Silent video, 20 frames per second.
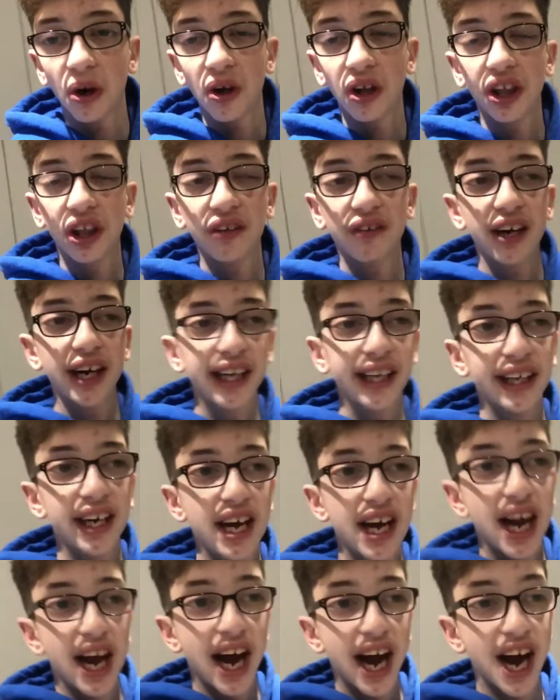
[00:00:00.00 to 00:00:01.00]
3.
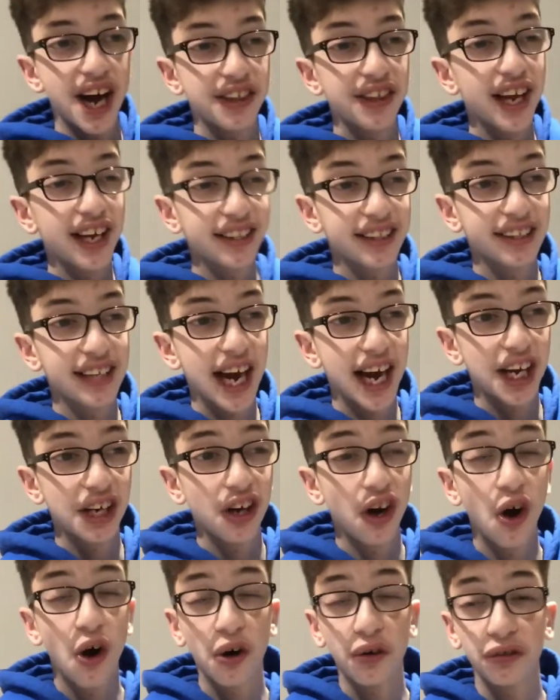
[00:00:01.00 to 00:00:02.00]
And that second
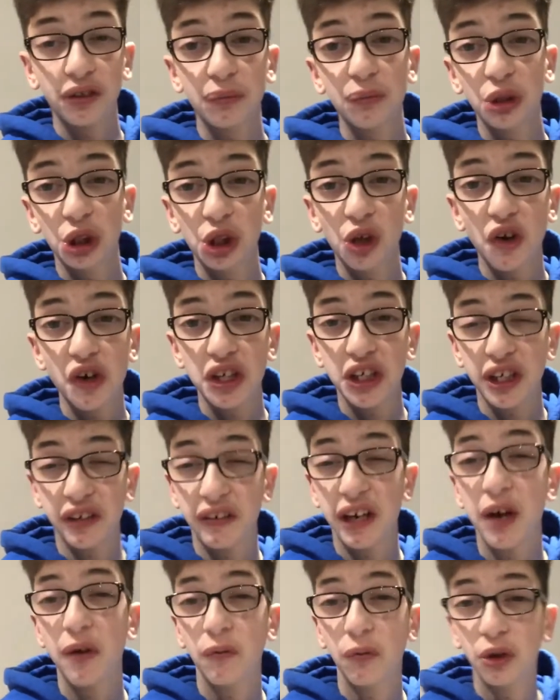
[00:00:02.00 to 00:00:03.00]
half, the majority of it
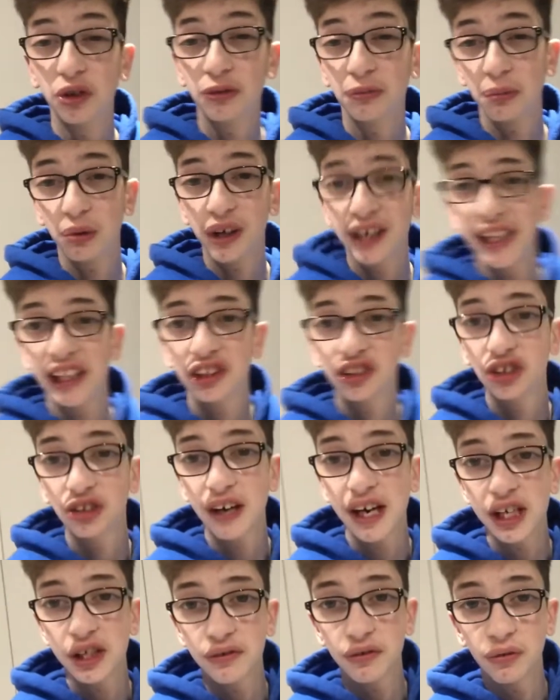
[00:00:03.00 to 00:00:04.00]
was pretty
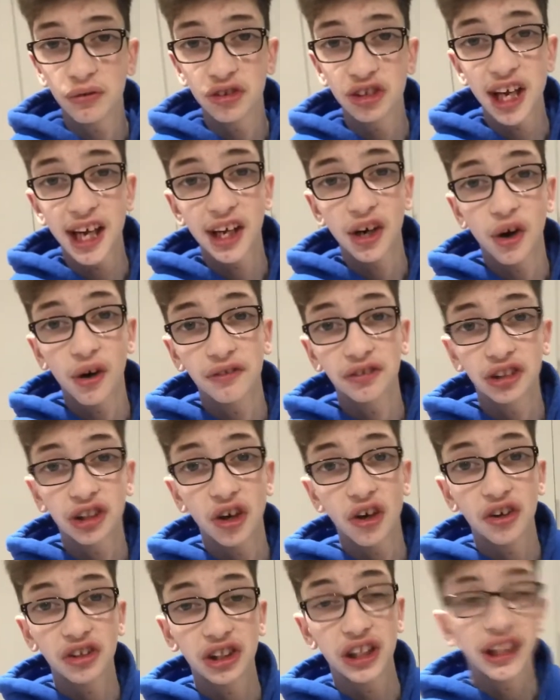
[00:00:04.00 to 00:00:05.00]
stressful. Second half
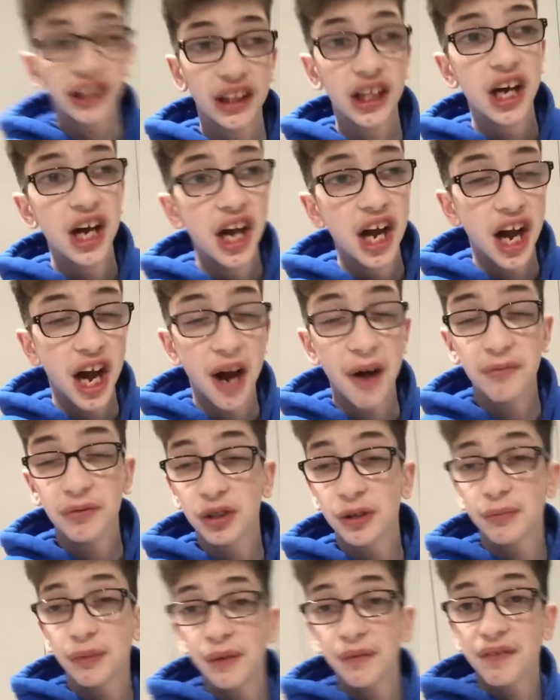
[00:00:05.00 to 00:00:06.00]
started. To
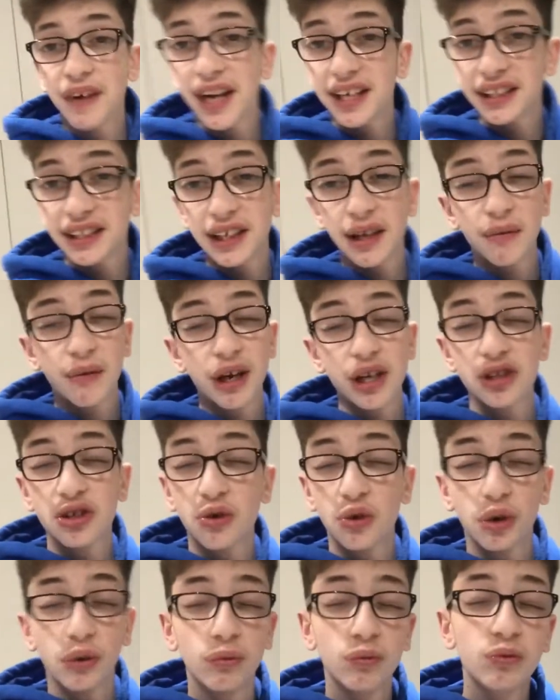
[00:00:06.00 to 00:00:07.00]
be fair to them, they scored
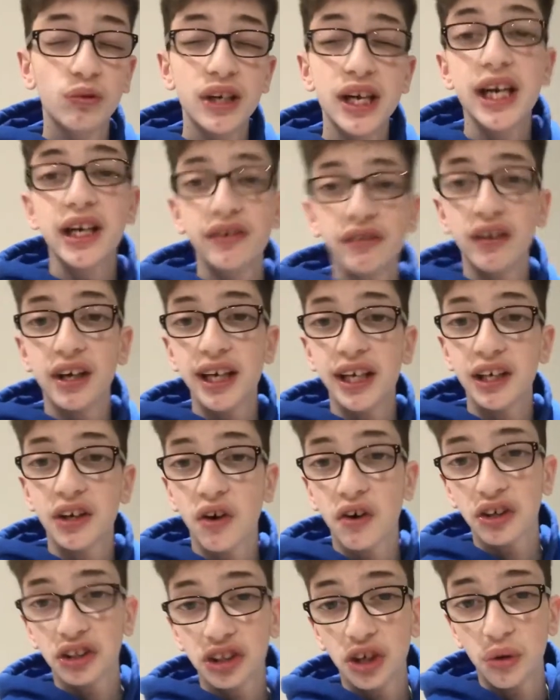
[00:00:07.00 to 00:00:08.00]
a really, really
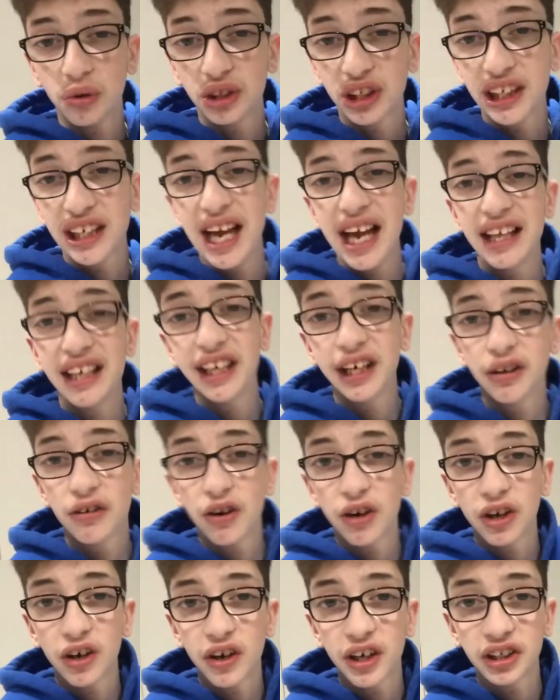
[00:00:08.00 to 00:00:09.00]
nice goal to get the
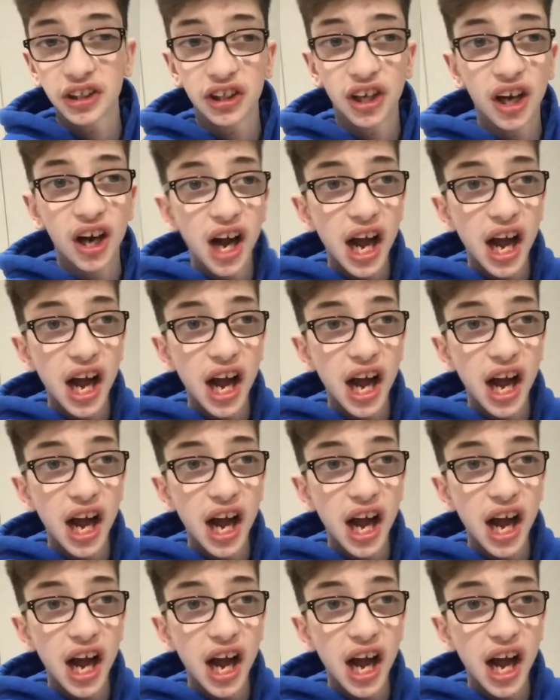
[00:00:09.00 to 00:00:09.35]
equaliser.